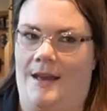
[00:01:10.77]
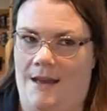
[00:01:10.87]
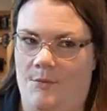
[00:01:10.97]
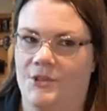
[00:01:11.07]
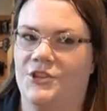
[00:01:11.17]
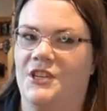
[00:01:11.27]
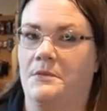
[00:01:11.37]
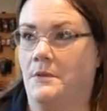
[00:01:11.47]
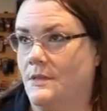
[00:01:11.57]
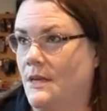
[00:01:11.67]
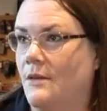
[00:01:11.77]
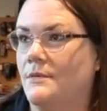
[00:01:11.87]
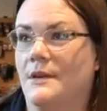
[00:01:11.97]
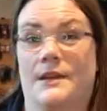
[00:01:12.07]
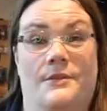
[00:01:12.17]
I was 3-1
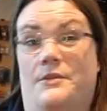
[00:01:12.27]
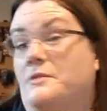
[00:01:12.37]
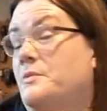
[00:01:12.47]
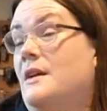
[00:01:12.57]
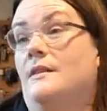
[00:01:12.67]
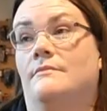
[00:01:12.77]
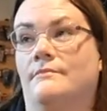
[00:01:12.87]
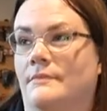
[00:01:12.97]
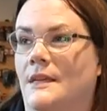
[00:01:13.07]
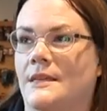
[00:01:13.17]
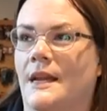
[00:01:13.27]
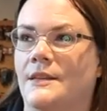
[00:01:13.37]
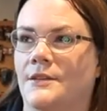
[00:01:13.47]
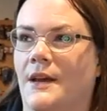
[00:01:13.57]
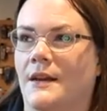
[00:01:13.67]
down and I thought, well, that's the
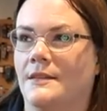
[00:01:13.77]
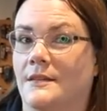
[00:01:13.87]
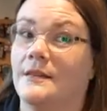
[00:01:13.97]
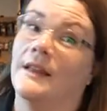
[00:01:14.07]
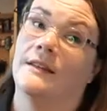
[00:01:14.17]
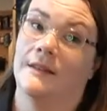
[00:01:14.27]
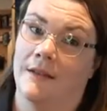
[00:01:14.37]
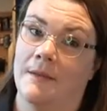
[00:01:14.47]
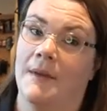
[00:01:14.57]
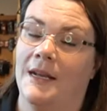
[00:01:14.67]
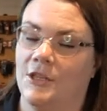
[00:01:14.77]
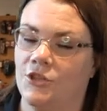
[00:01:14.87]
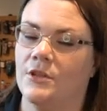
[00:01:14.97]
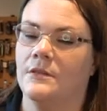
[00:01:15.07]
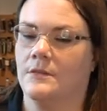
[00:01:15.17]
end of that. And then I
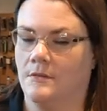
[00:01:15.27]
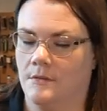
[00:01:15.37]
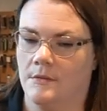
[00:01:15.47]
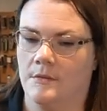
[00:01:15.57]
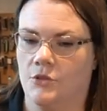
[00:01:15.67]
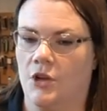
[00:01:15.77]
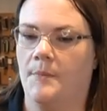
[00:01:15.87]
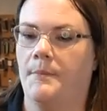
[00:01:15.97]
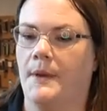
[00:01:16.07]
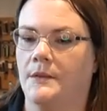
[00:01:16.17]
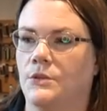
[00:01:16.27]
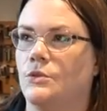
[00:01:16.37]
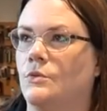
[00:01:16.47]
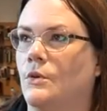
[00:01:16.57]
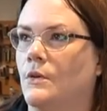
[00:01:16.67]
managed to scrape it back to
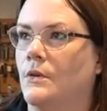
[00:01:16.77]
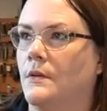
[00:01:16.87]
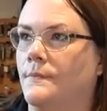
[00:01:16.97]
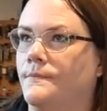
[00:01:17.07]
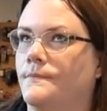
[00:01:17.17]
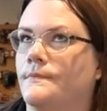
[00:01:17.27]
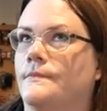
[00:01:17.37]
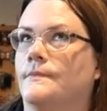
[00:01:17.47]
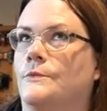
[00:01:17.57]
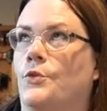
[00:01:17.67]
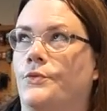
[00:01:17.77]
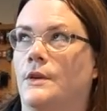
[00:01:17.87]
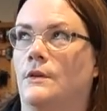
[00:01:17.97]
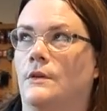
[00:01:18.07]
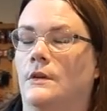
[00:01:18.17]
2 all or
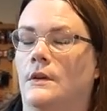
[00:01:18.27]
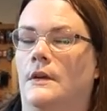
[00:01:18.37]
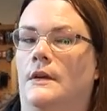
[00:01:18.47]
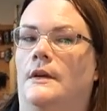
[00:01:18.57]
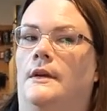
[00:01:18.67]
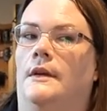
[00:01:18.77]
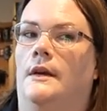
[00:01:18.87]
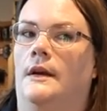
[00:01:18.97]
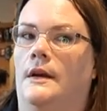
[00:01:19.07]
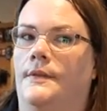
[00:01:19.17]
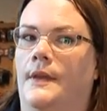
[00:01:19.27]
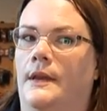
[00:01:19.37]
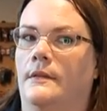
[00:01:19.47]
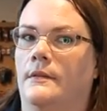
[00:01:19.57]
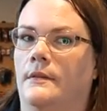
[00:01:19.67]
3 all and
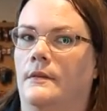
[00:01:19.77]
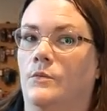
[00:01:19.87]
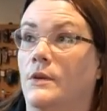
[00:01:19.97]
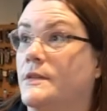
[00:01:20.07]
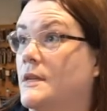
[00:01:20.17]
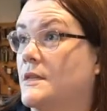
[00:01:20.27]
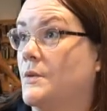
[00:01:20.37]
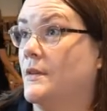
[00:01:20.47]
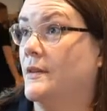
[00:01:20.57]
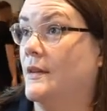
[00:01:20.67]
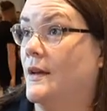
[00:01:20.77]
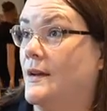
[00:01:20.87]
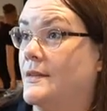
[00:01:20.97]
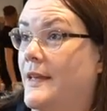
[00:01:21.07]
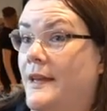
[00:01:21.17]
then 1-6-1 in the
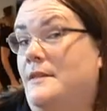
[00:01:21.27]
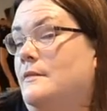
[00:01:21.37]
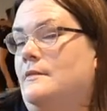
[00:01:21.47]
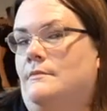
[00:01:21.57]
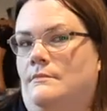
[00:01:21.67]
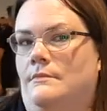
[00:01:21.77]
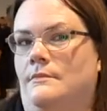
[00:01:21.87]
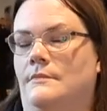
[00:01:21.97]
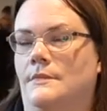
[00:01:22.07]
last leg. Mm.